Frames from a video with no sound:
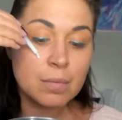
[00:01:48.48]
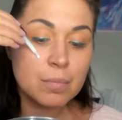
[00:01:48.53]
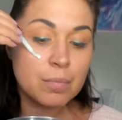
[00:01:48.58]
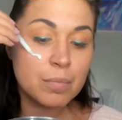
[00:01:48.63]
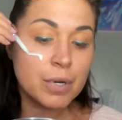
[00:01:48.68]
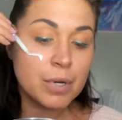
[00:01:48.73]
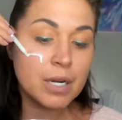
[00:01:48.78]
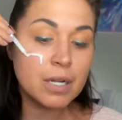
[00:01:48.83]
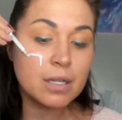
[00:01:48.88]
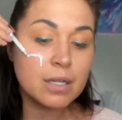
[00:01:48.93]

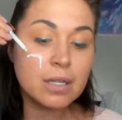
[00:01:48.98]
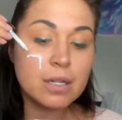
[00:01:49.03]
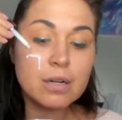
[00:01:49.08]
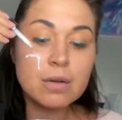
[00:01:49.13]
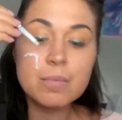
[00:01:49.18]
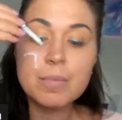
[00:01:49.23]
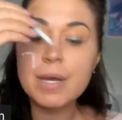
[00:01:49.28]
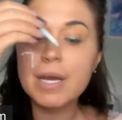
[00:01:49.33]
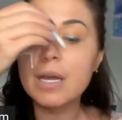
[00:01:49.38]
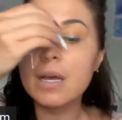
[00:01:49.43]
put a little
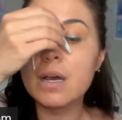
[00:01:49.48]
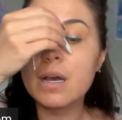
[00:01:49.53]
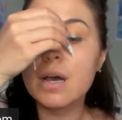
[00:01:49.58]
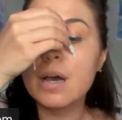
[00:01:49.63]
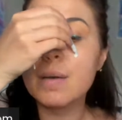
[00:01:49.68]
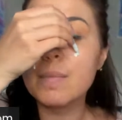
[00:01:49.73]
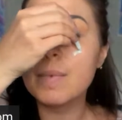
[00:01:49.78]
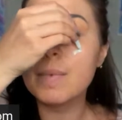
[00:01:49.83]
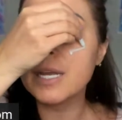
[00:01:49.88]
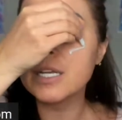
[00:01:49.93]
bit
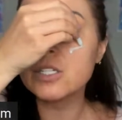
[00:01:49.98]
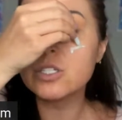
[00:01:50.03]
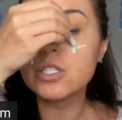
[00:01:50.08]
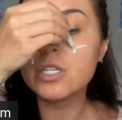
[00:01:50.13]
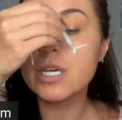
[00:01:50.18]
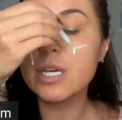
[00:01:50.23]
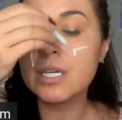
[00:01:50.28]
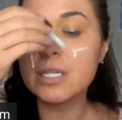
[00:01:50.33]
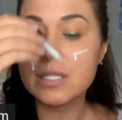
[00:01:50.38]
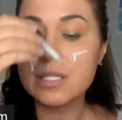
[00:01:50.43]
on my
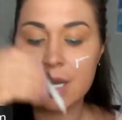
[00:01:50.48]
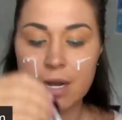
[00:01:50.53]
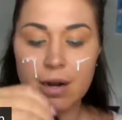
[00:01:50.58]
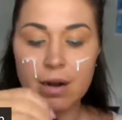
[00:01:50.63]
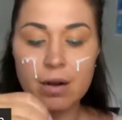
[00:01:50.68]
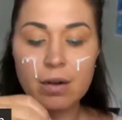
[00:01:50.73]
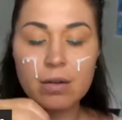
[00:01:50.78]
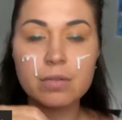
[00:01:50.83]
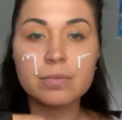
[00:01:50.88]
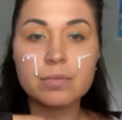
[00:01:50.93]
cheeks
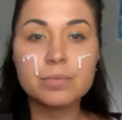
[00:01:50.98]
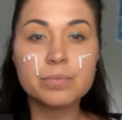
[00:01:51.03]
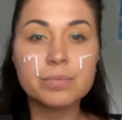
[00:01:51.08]
here.